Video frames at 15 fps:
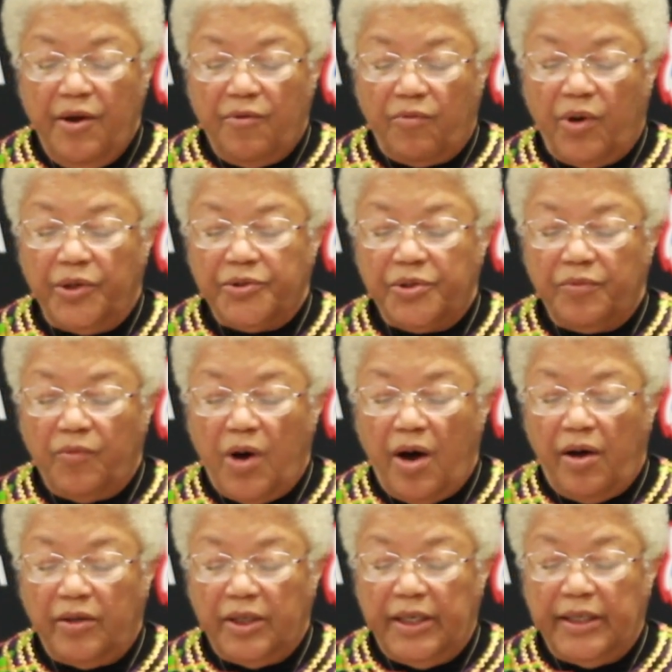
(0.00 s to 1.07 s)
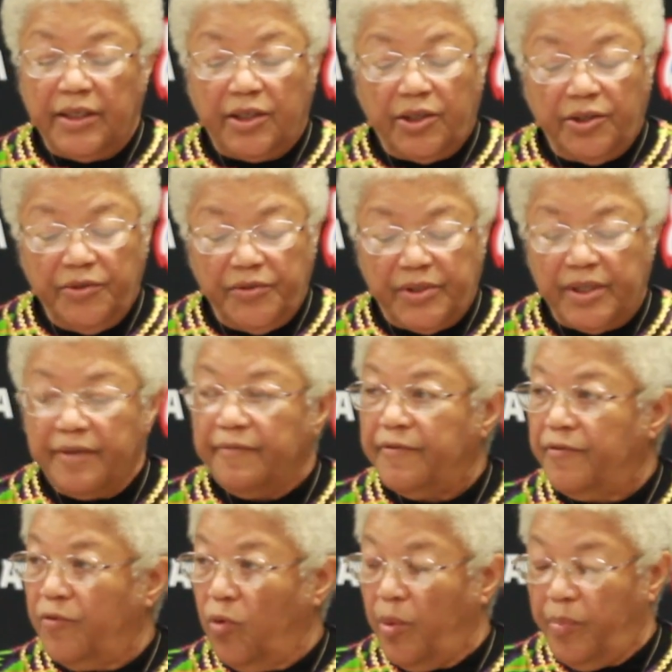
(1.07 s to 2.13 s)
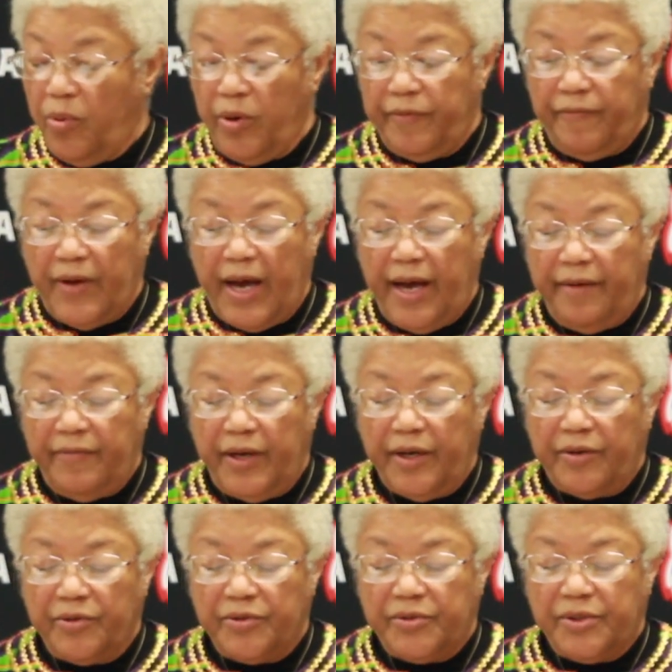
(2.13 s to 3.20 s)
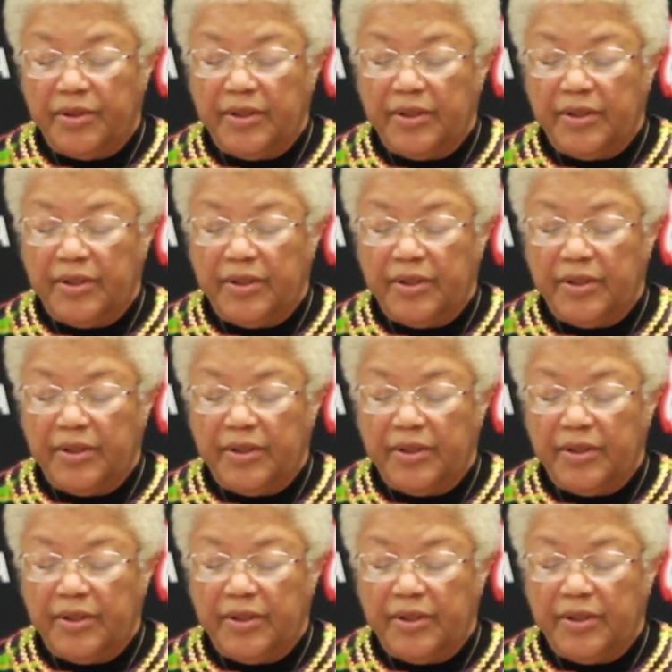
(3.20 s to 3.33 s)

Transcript: Rosenwald inclusive, 4.5 acres,